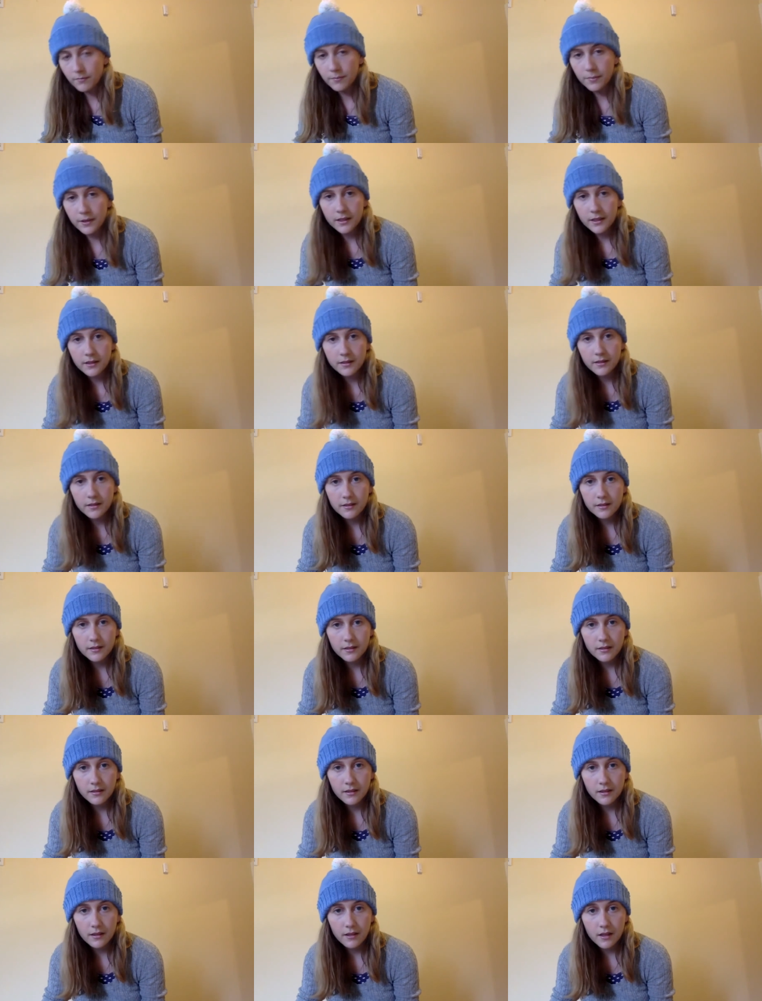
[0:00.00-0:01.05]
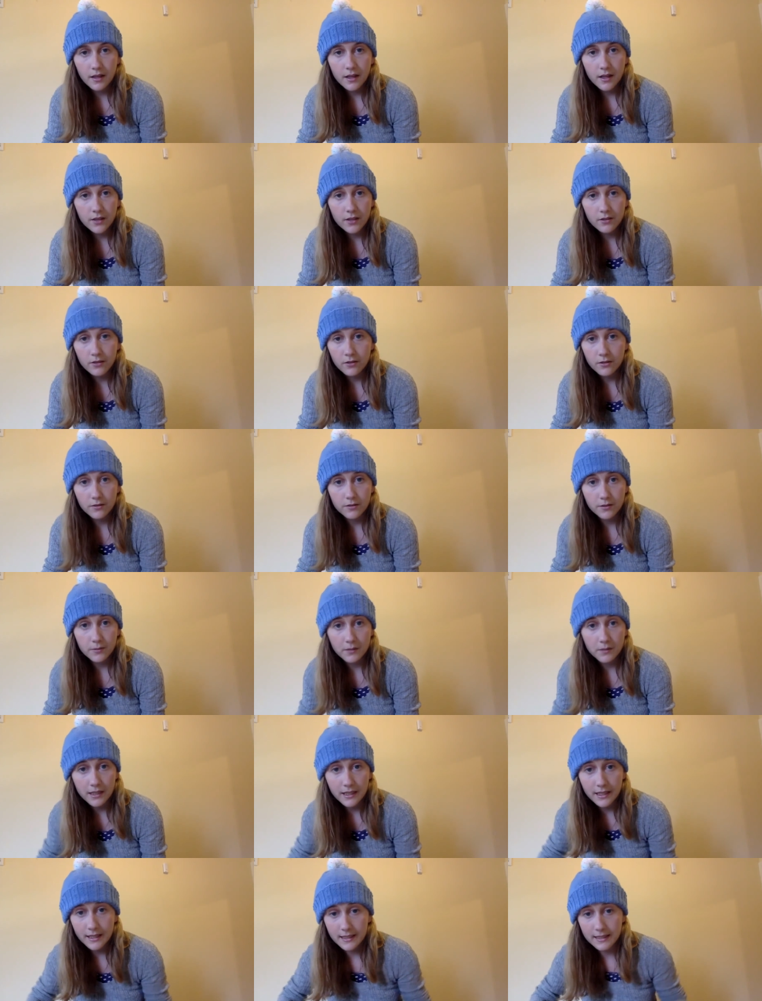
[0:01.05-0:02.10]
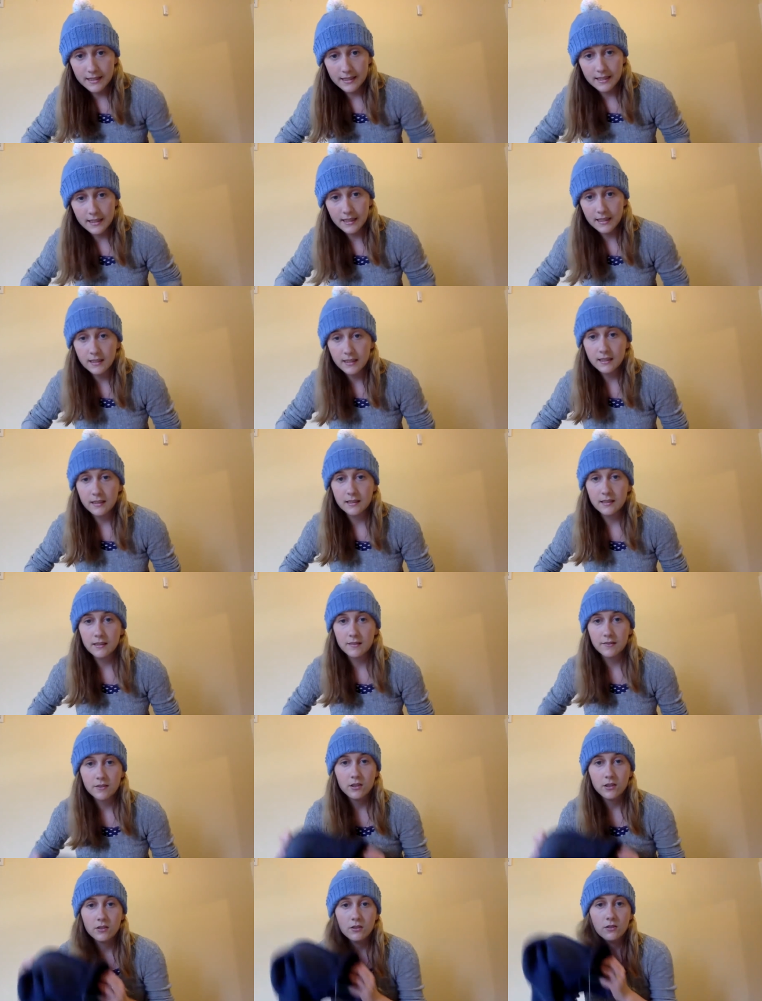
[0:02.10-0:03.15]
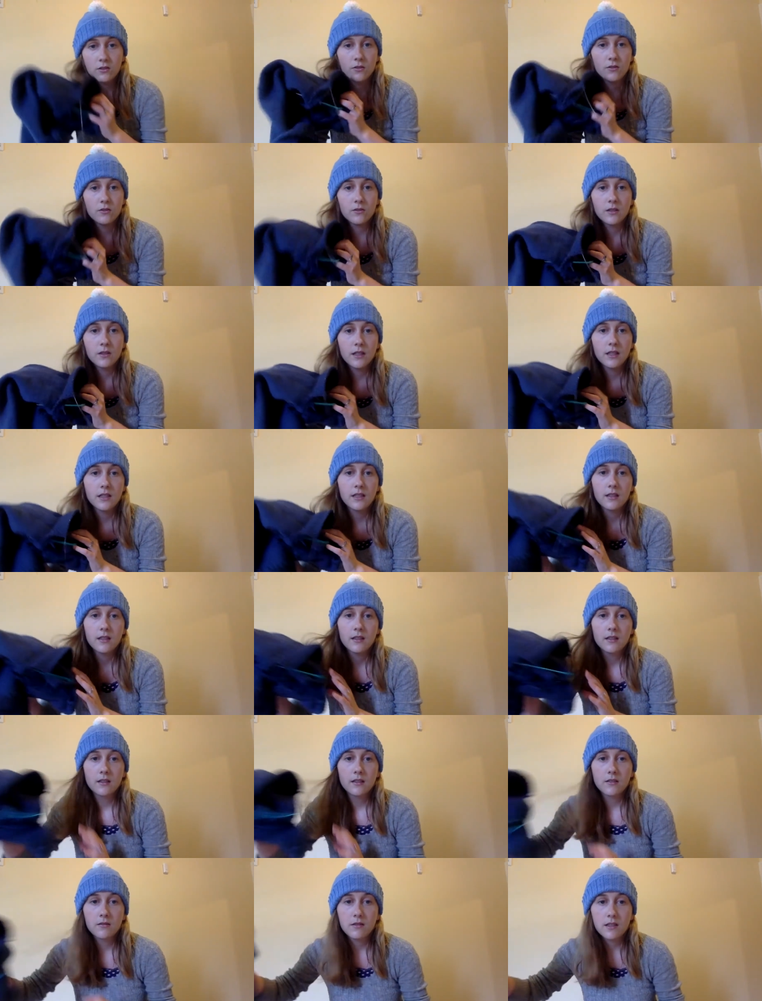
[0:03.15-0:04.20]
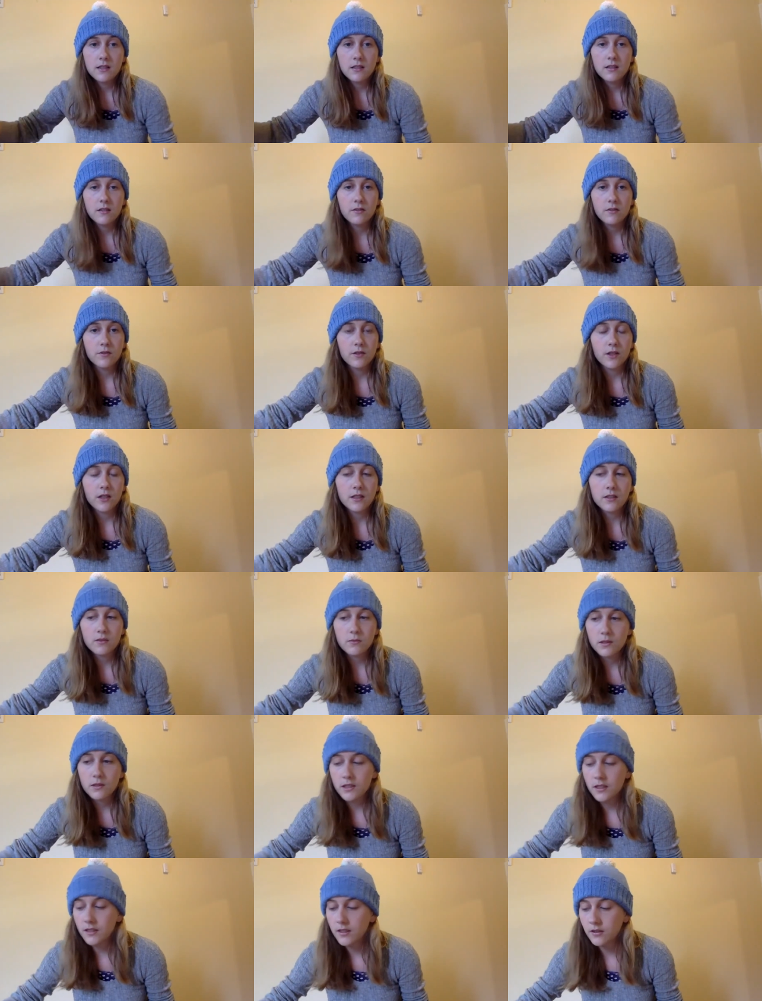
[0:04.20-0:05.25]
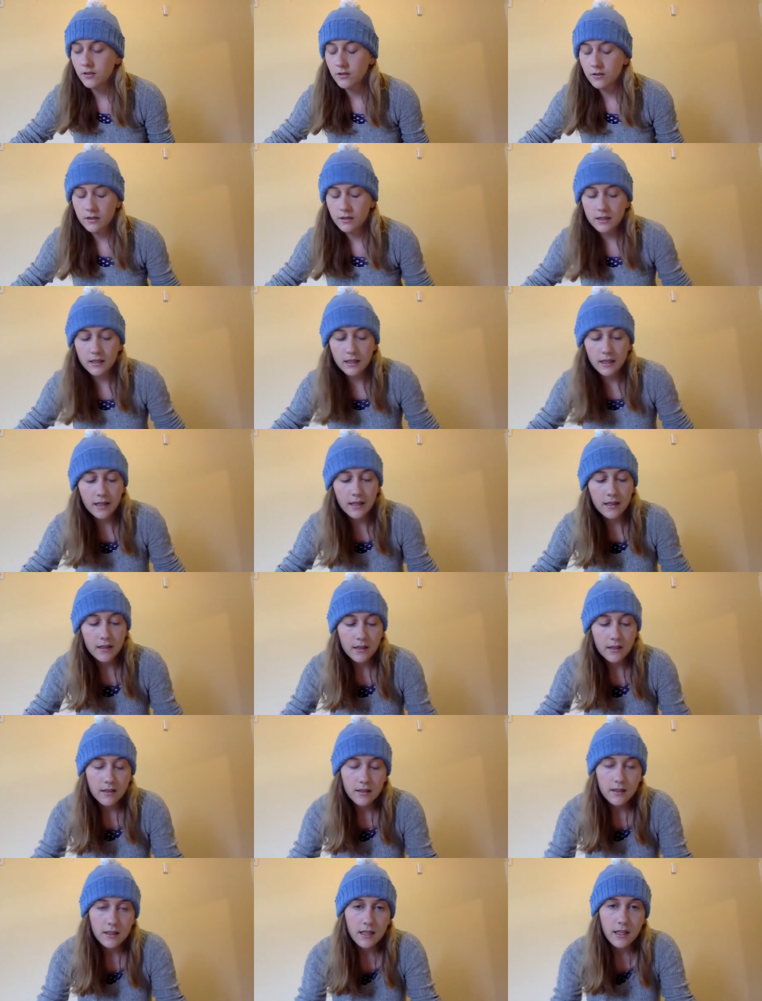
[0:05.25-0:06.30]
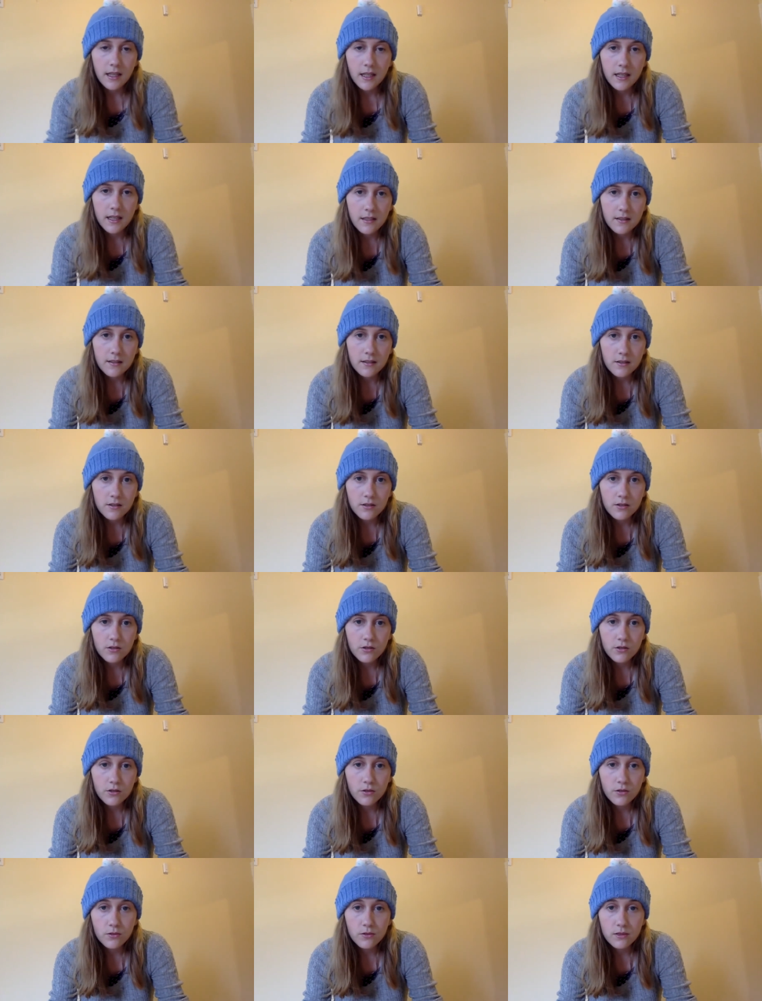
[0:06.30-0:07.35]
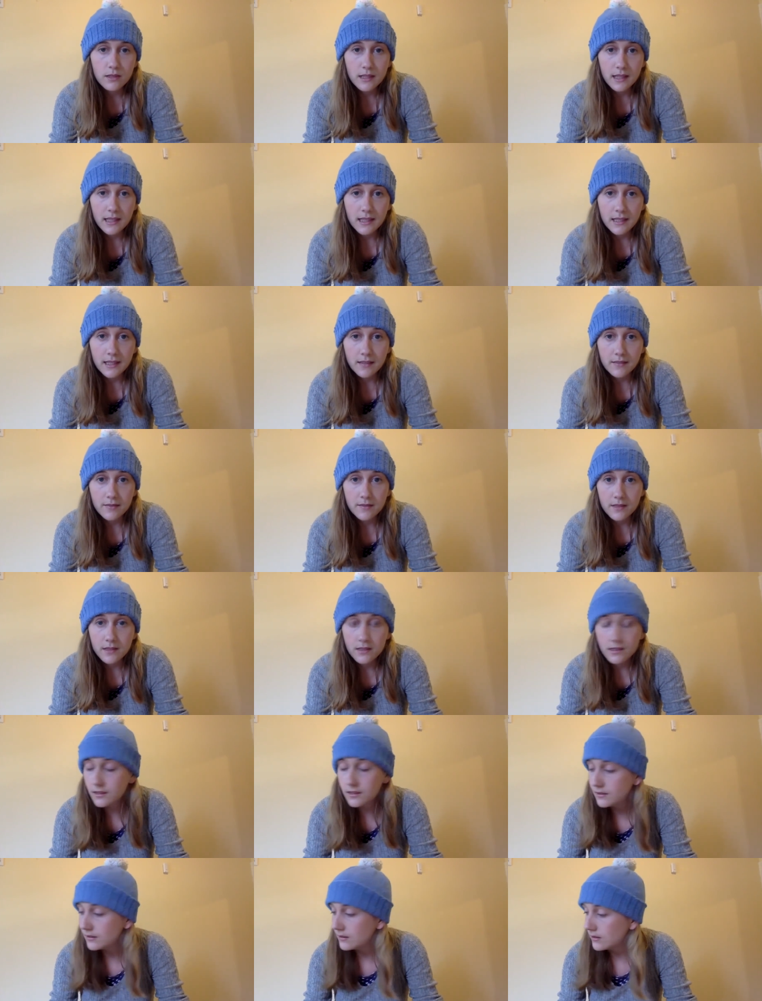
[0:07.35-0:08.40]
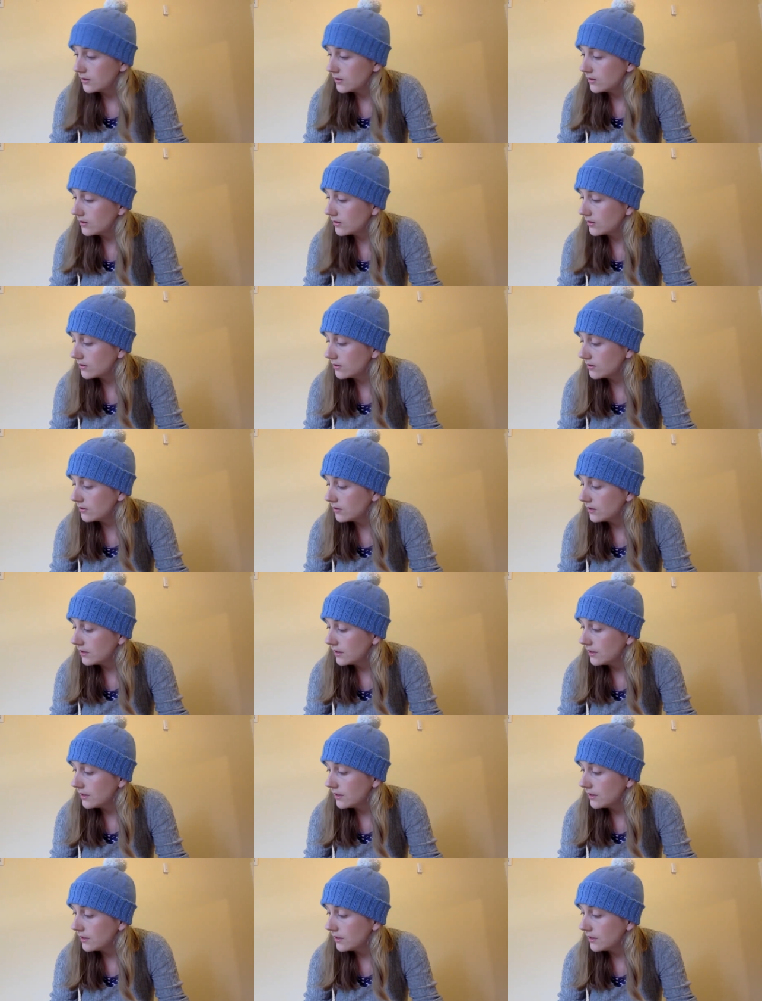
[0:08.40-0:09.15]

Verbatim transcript: But I don't know if I'm going to get this done. I've got to do the rest of the front, which I can do today, and two sleeves. So, a